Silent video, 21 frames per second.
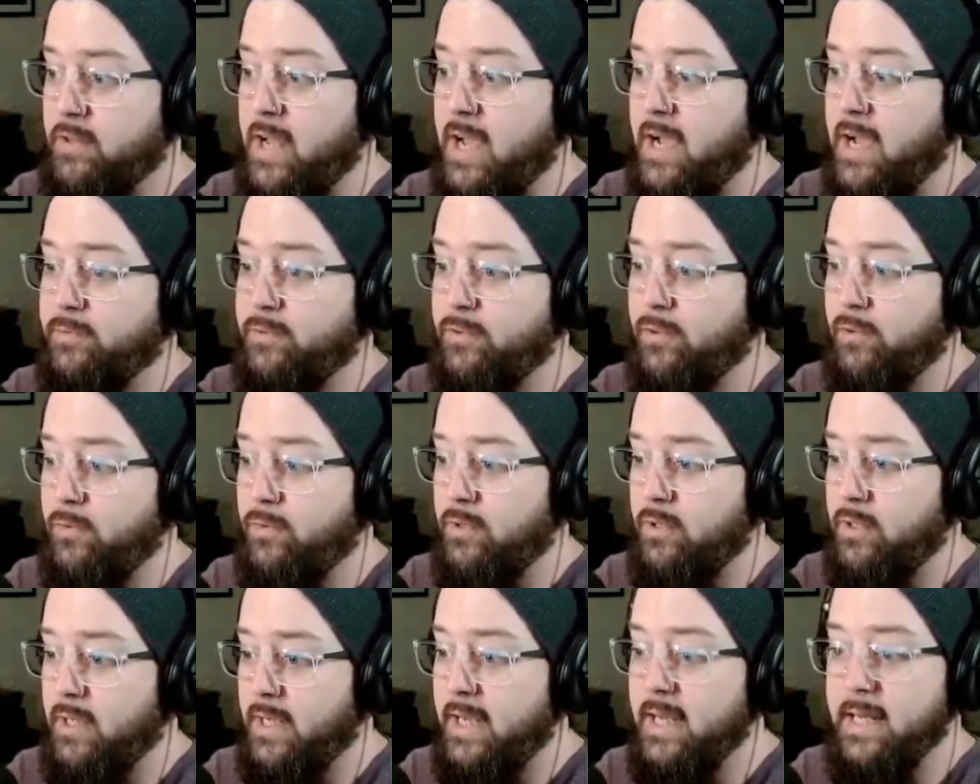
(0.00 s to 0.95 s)
absolute
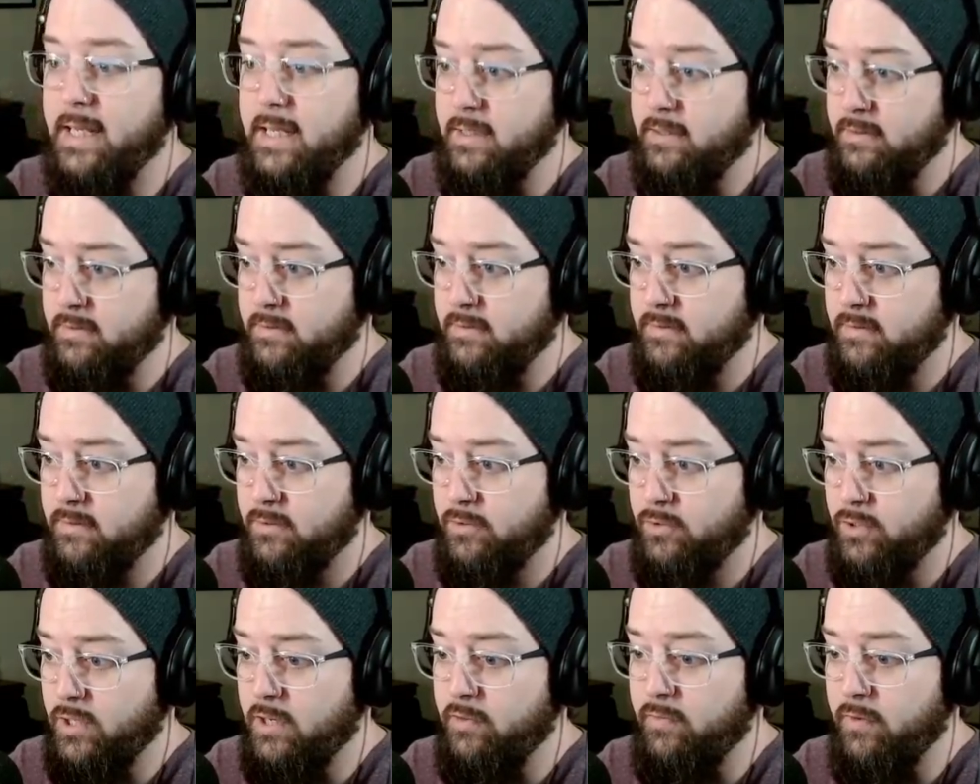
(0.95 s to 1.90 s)
idiot
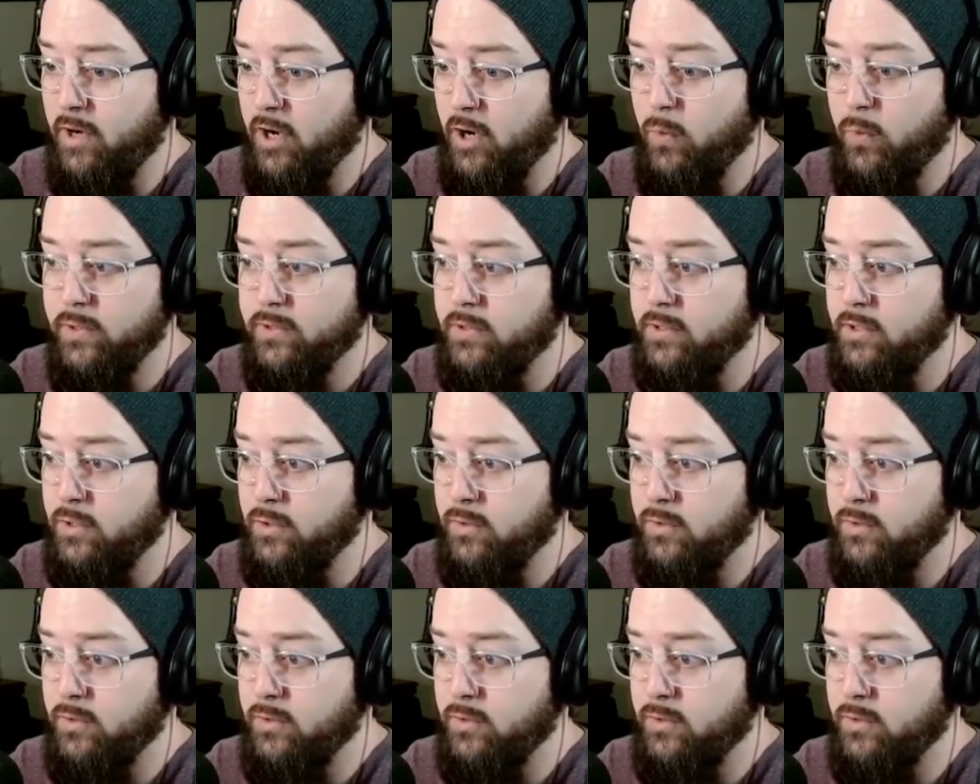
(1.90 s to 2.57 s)
trying to figure out what to do.